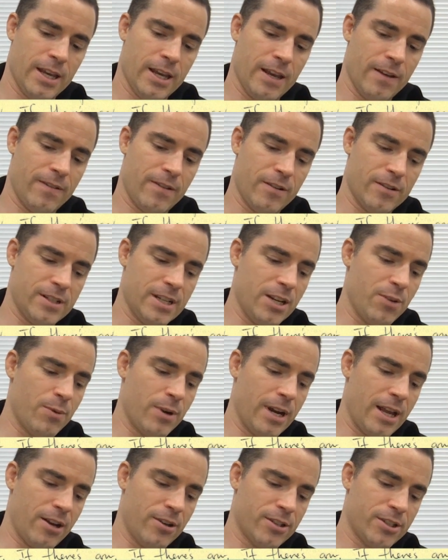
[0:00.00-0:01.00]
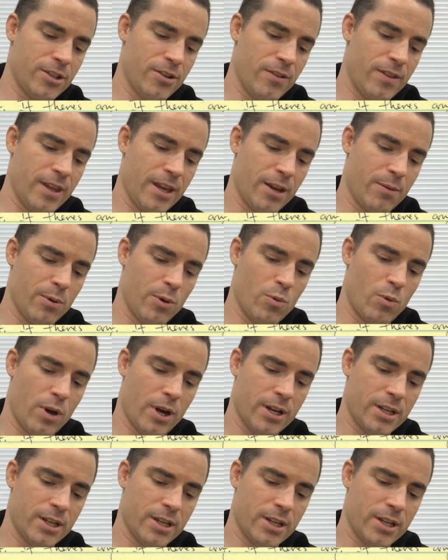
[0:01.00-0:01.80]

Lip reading: If there's anyone else you think would want